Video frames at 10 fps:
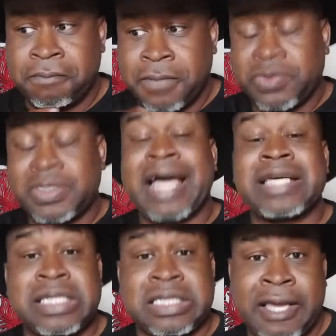This was
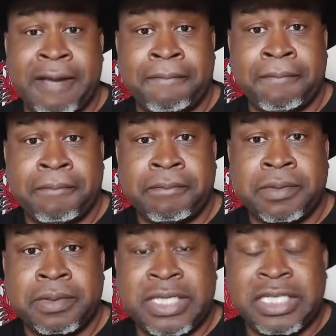last season.
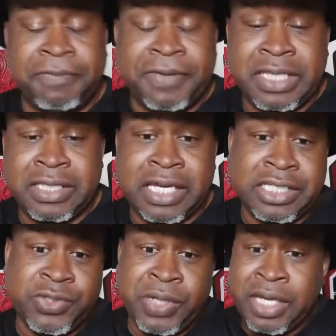65th in the
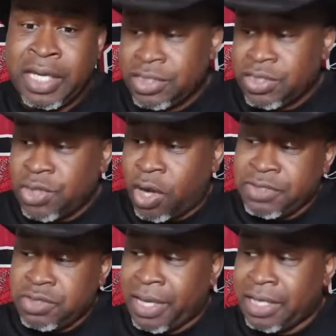country in terms of
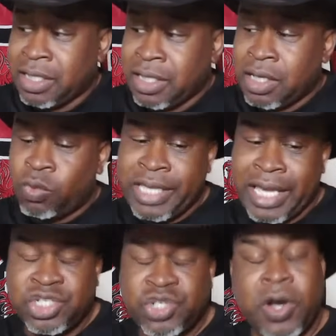offensive rating. Where
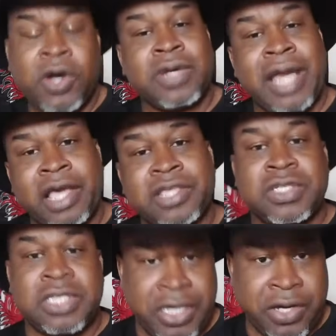they struggled last
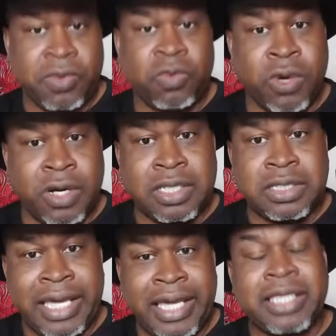year was
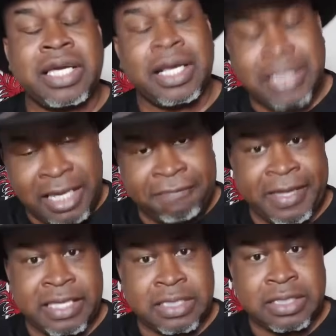in
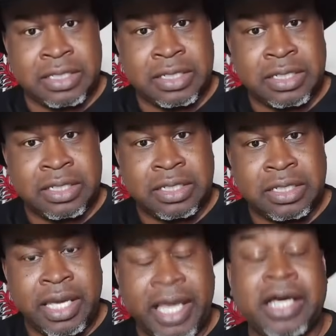defense
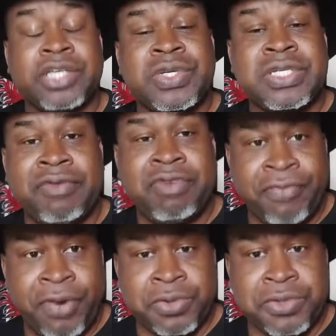at
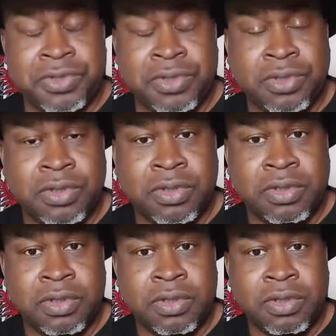171st.
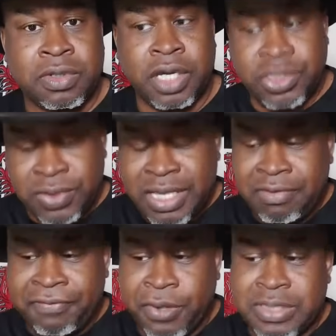
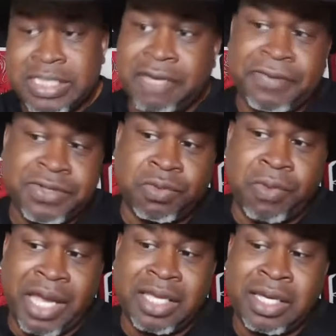171st in defensive
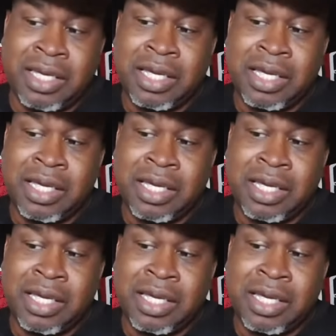rating,